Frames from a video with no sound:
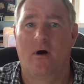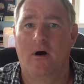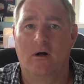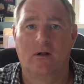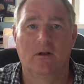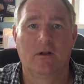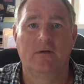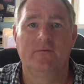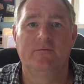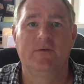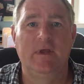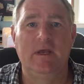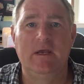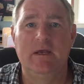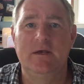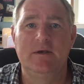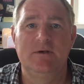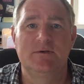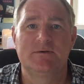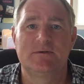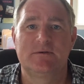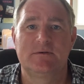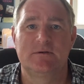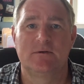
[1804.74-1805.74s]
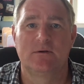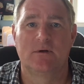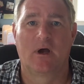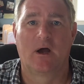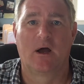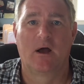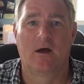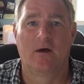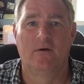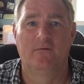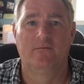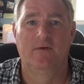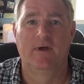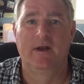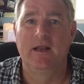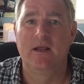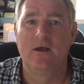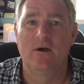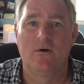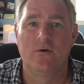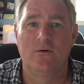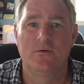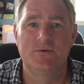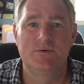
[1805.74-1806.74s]
all of these
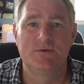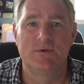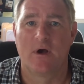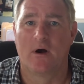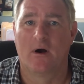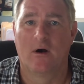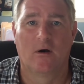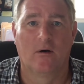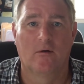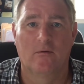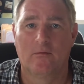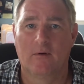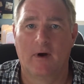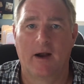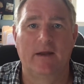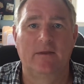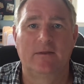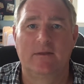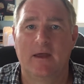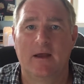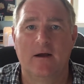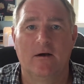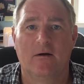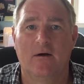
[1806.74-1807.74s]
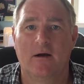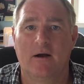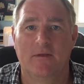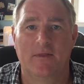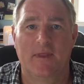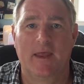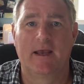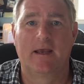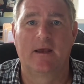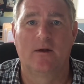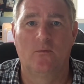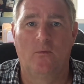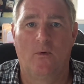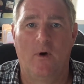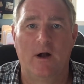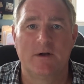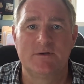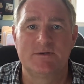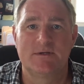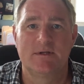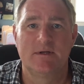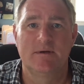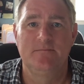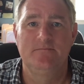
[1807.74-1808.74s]
videos are right there, and they can
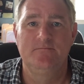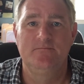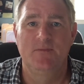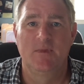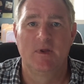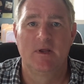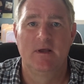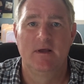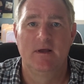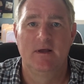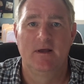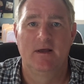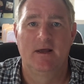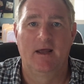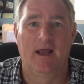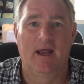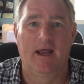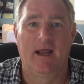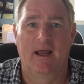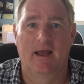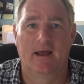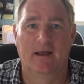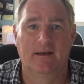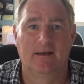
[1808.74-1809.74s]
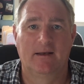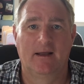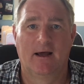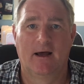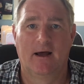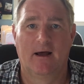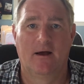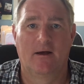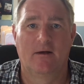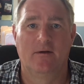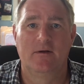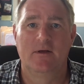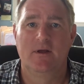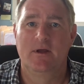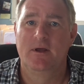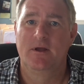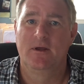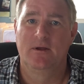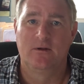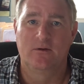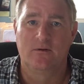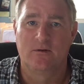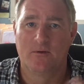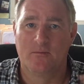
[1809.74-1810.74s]
watch them. And the
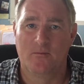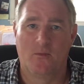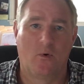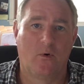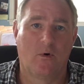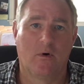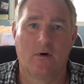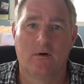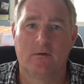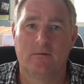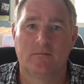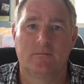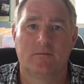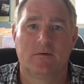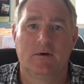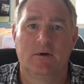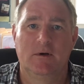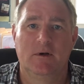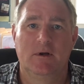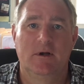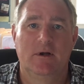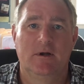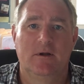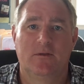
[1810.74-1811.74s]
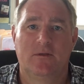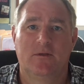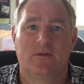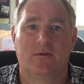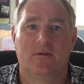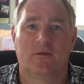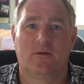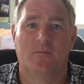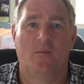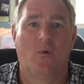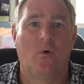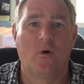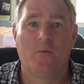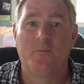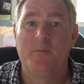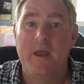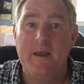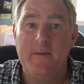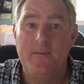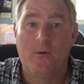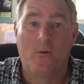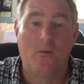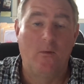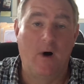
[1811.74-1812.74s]
more
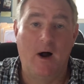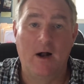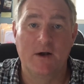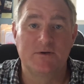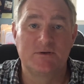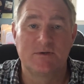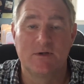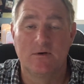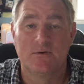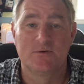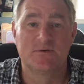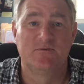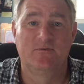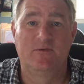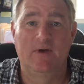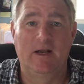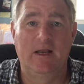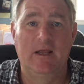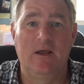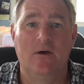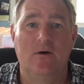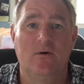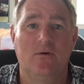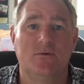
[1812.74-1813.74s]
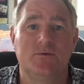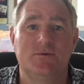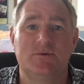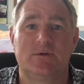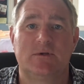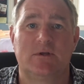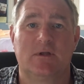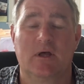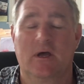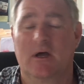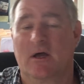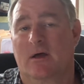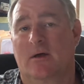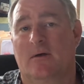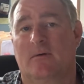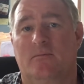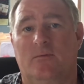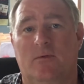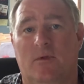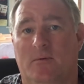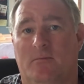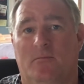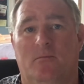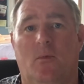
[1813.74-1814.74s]
people watch those videos,
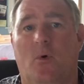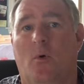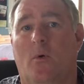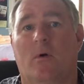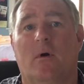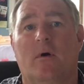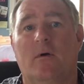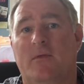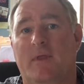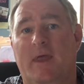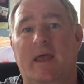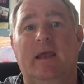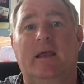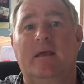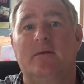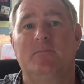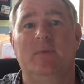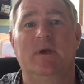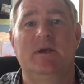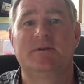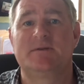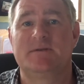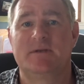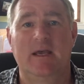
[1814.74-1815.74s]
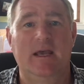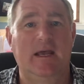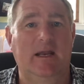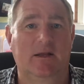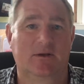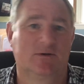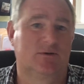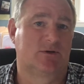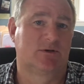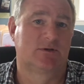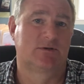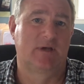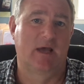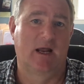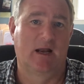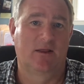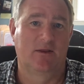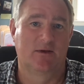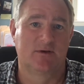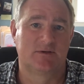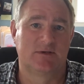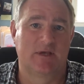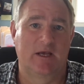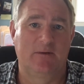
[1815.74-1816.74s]
the more they can be seen. It's just kind
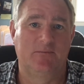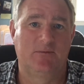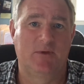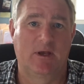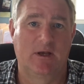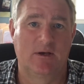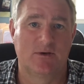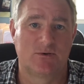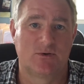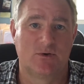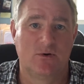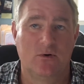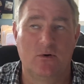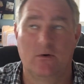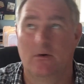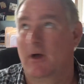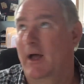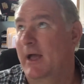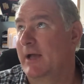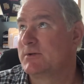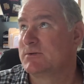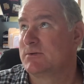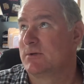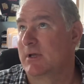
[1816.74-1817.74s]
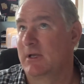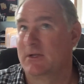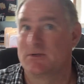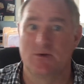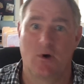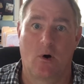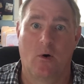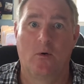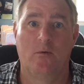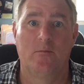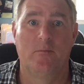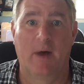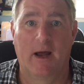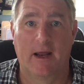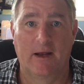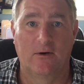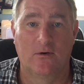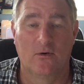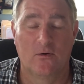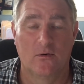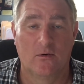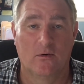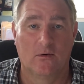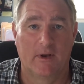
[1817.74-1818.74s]
of the same thing as Google. Actually, it's owned by
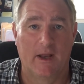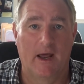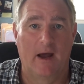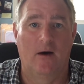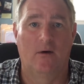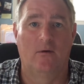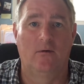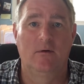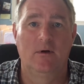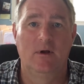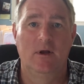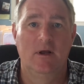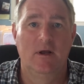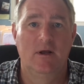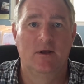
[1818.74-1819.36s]
Google now,